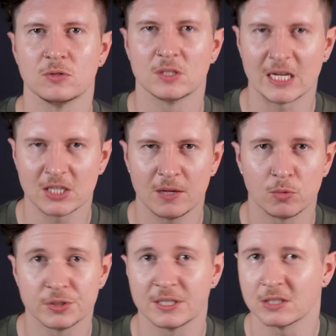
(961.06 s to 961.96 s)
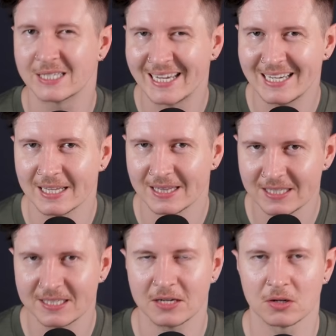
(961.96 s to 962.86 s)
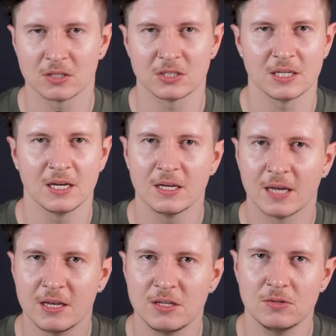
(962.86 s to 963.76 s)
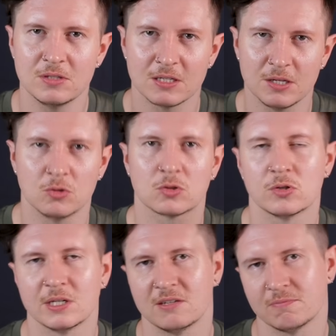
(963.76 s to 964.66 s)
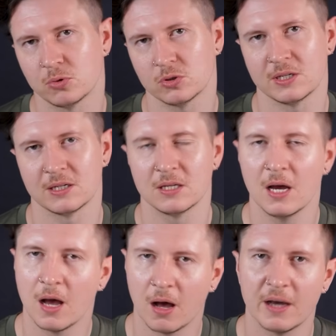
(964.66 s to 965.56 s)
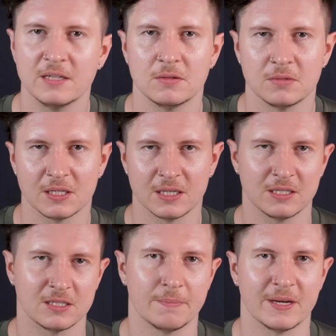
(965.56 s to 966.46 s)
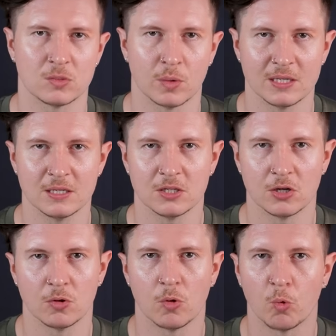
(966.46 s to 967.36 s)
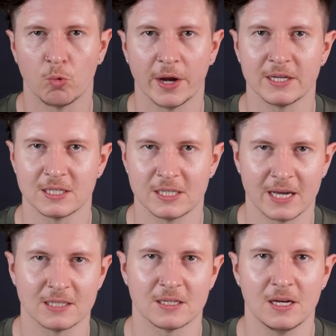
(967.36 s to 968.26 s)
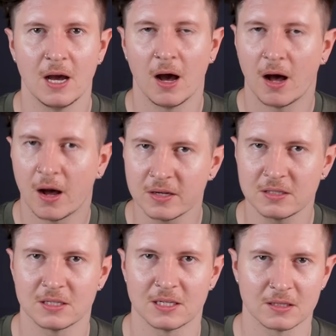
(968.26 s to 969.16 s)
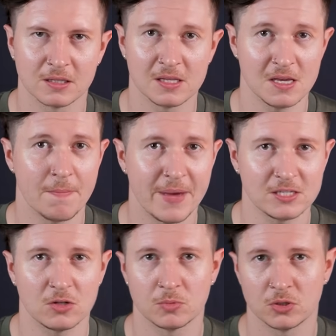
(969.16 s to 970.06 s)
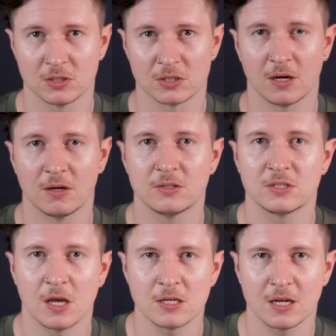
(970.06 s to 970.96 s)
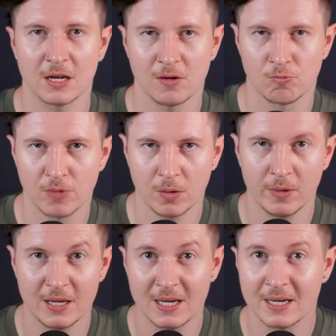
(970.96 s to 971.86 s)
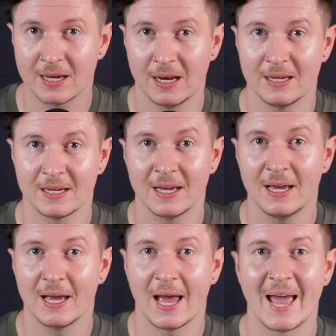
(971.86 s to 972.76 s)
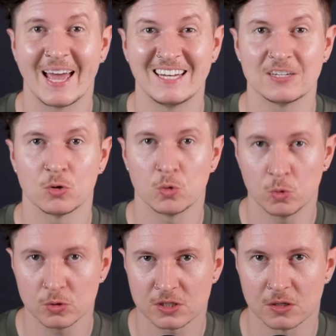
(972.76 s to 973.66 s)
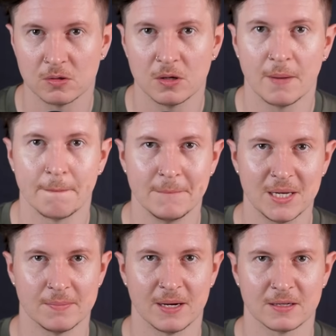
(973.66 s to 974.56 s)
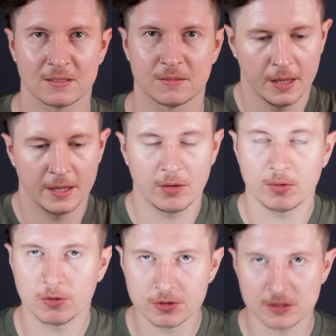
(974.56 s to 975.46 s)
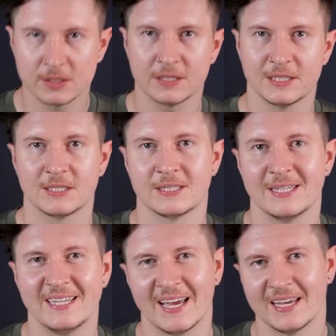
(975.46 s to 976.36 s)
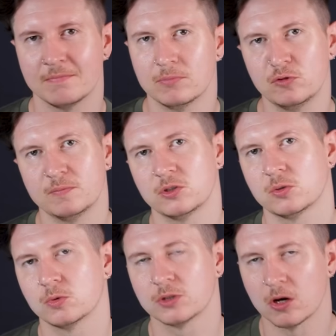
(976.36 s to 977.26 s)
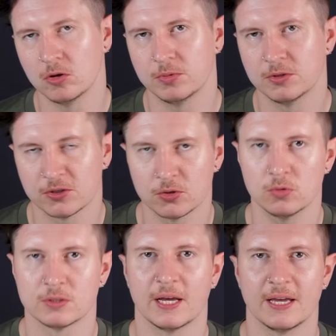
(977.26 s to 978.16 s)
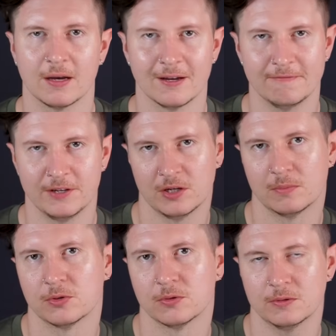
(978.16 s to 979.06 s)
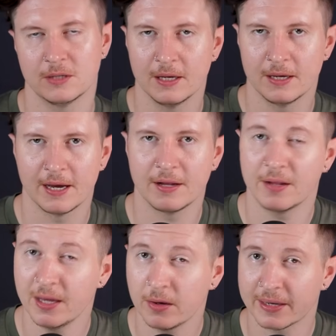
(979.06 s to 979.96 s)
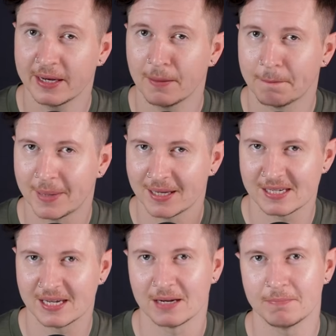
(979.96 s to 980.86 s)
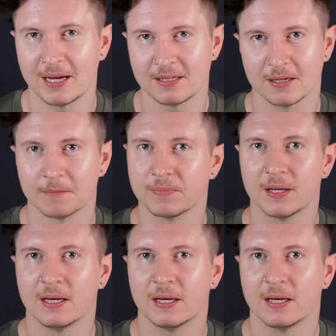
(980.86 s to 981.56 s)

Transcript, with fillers: who is actually wanting to take this technology and use it in your creative projects, I don't think it's the best way to go right yet. I think that the best options are certainly Runway, Kling, and also Minimax. Now, we're also starting to see a movement towards open source A I video models, and they are getting better and better.